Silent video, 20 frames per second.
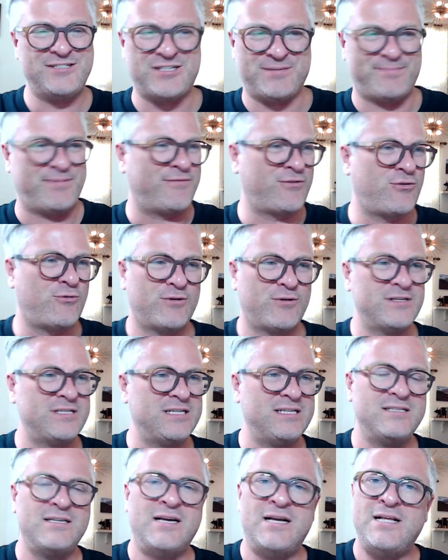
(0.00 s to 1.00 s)
of course,
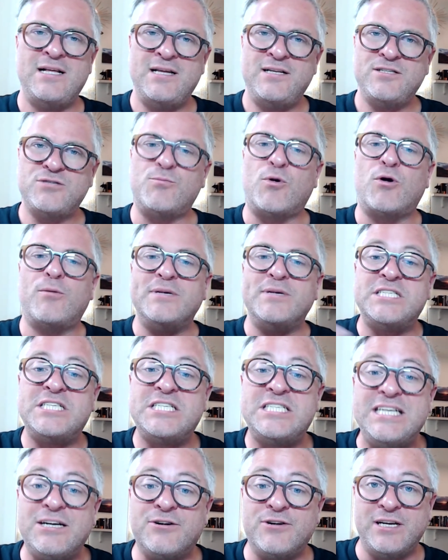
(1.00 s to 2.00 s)
is more
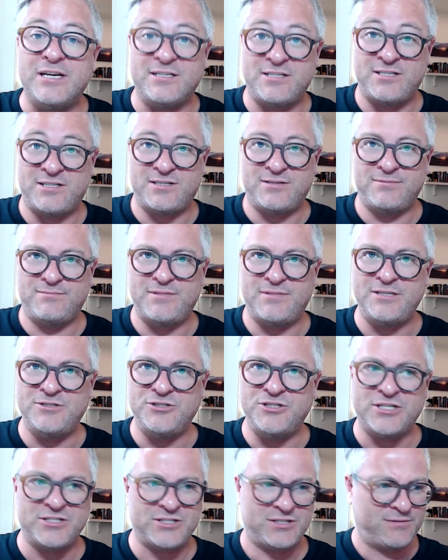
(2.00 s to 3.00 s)
mysterious than
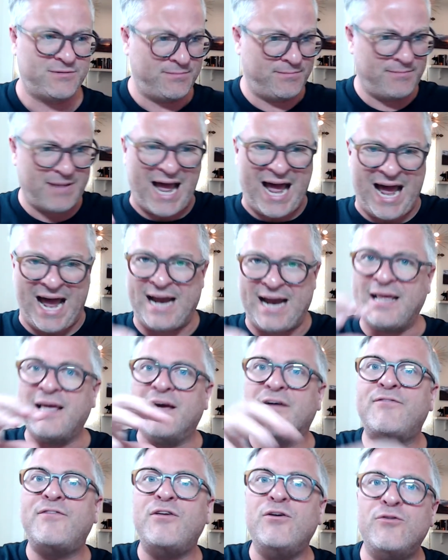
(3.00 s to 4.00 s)
just adding a
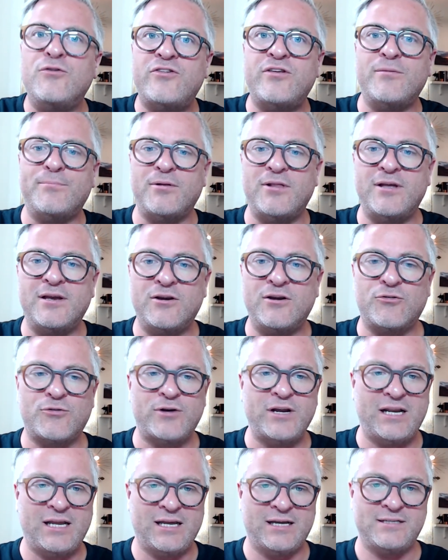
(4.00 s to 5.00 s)
few simple
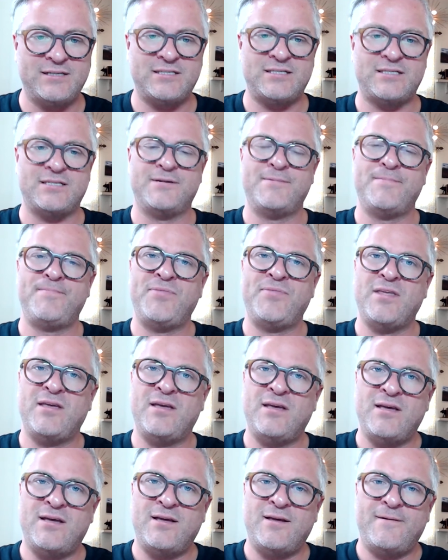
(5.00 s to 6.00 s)
ingredients.
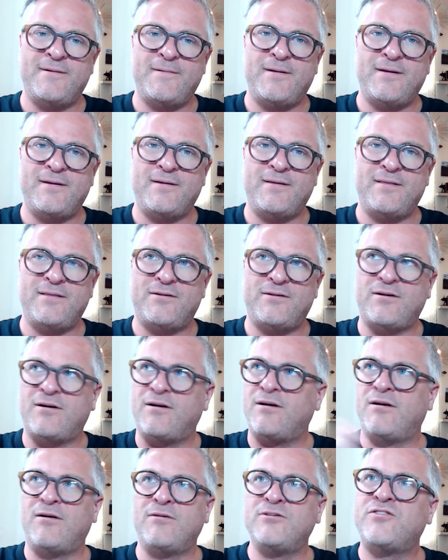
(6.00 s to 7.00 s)

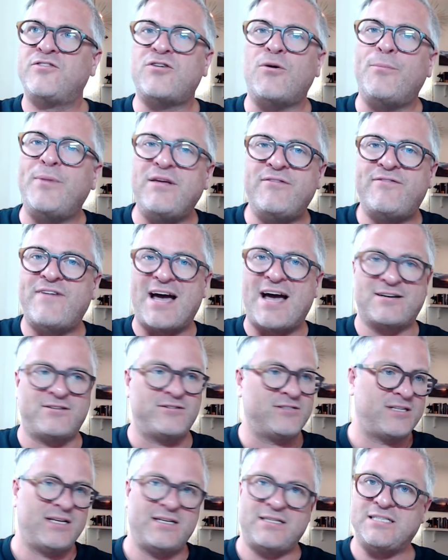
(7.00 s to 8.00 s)
There are so many
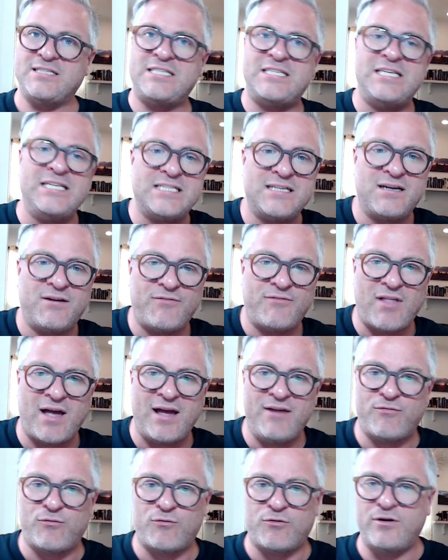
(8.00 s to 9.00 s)
factors, like the season of
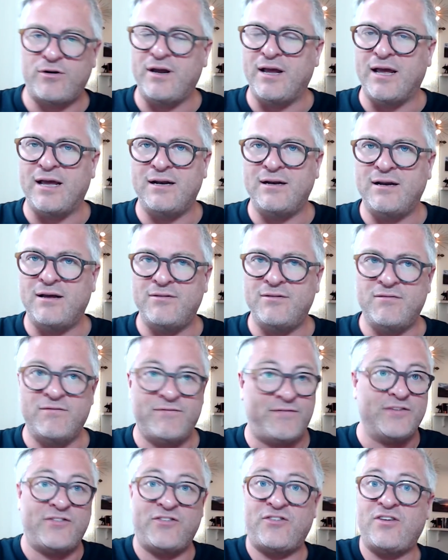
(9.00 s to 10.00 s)
life we're in,
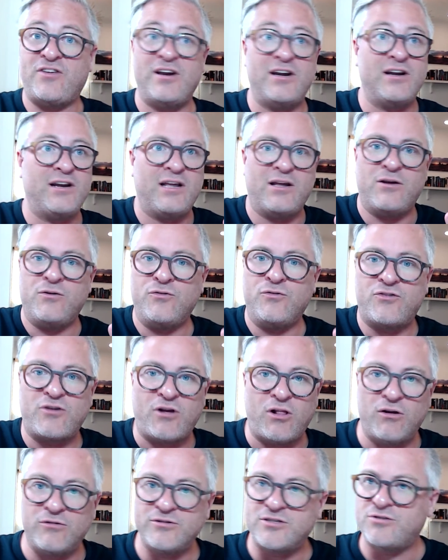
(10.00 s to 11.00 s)
vicinity, who's
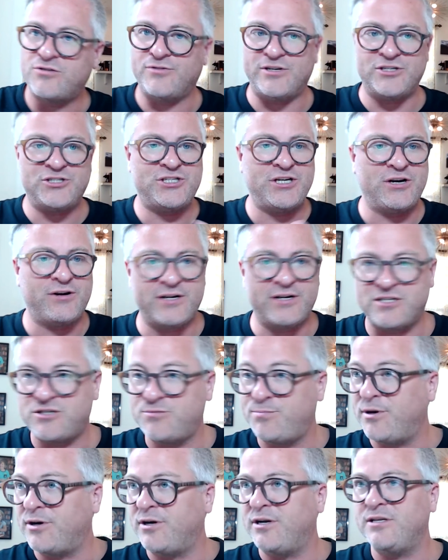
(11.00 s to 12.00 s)
close to us, shared
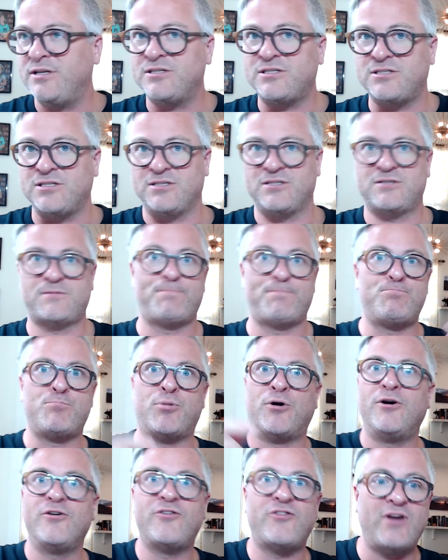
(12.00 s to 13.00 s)
experiences,
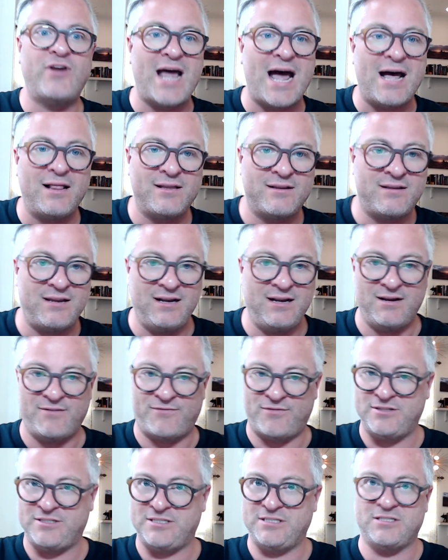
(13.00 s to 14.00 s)
personality
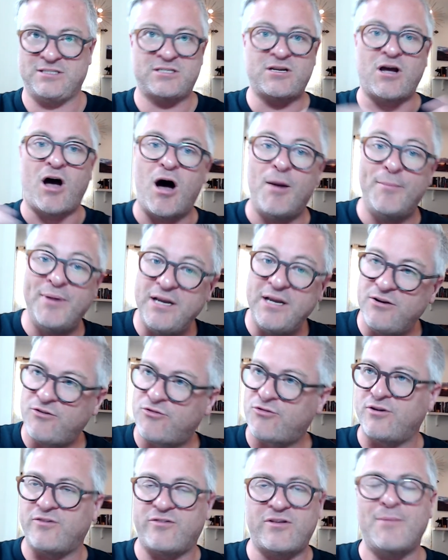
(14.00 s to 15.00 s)
differences, common
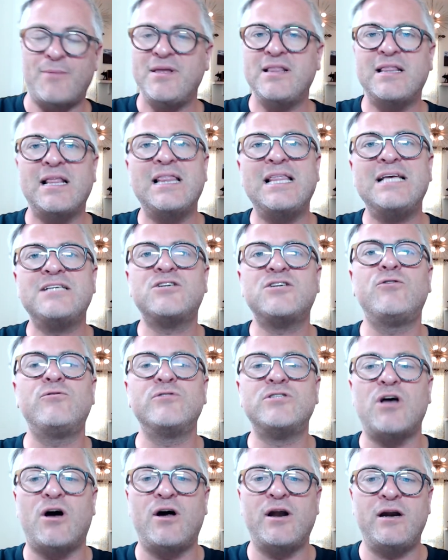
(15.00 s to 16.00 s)
interests. I mean, the list
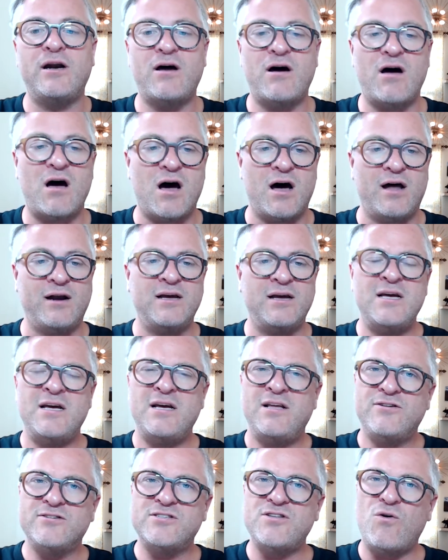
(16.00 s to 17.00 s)
goes on and on.
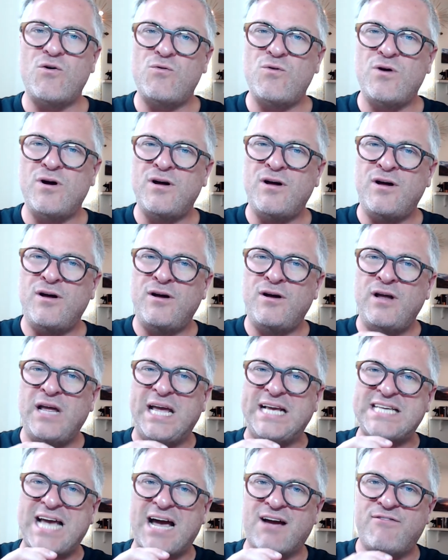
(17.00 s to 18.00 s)
There's no
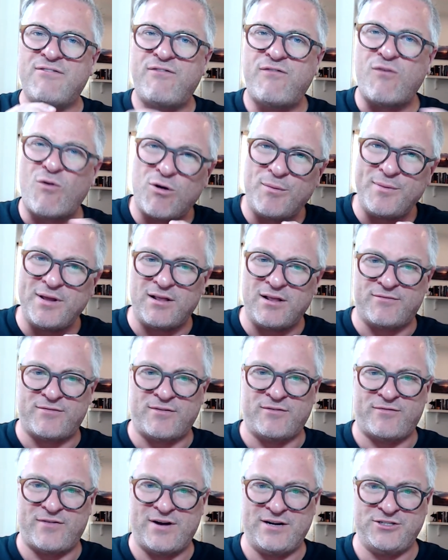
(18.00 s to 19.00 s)
exact formula for
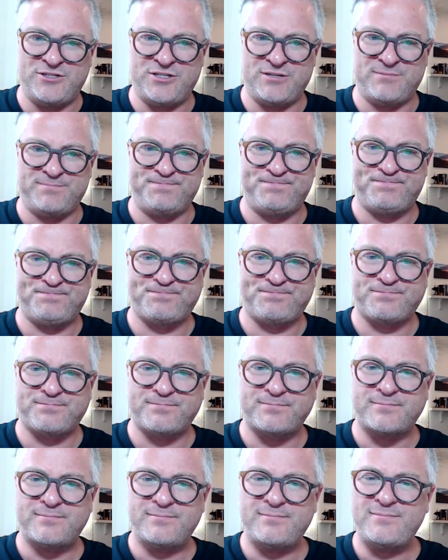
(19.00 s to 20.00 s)
friendship.
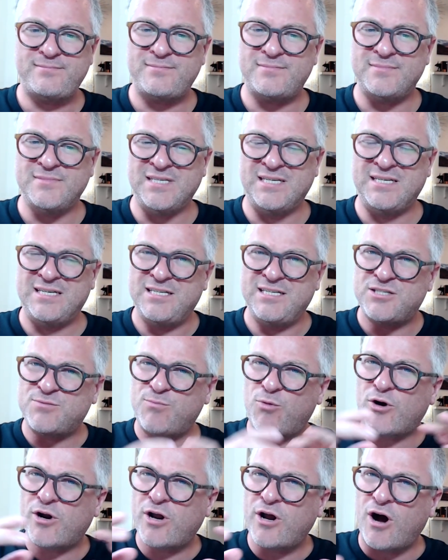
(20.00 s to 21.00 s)
It's
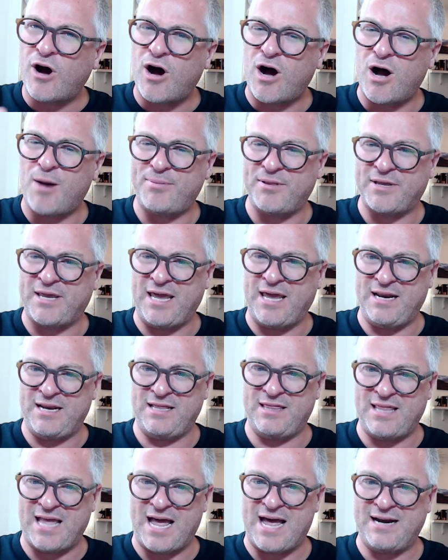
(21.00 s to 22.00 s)
more complicated
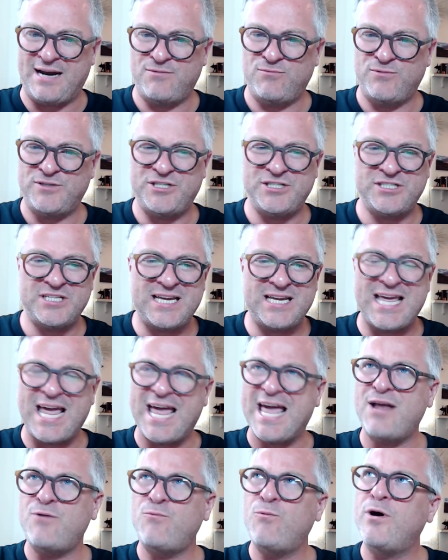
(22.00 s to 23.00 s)
than that, which is
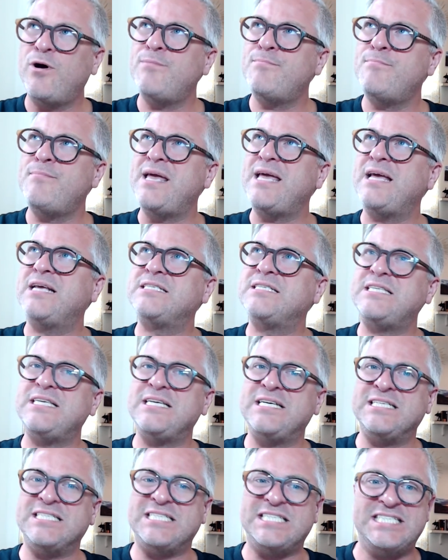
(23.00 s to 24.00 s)
again what makes the
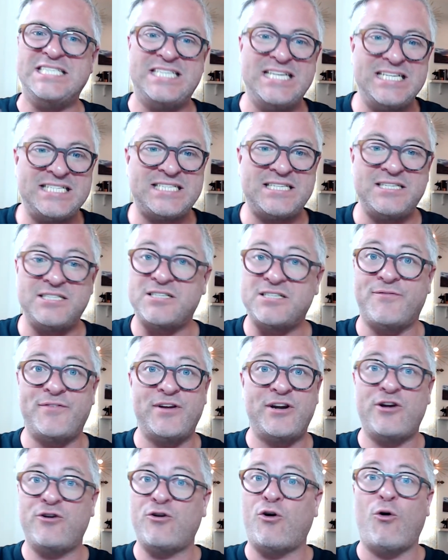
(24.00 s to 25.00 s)
existence of it
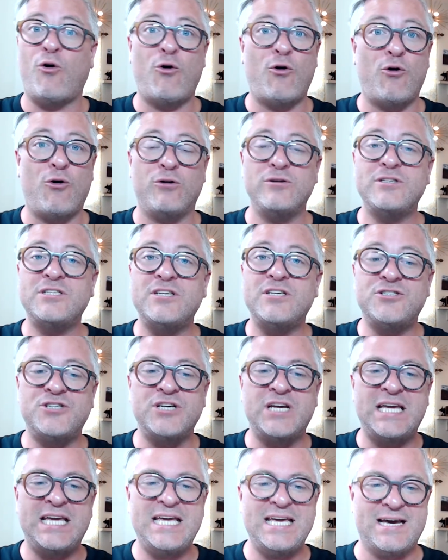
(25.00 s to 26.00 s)
at all such a
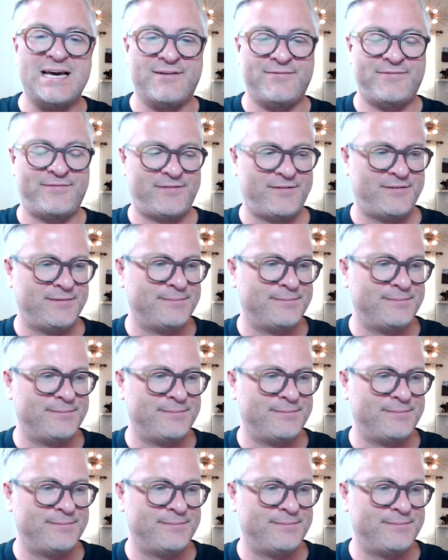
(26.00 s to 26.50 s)
gift.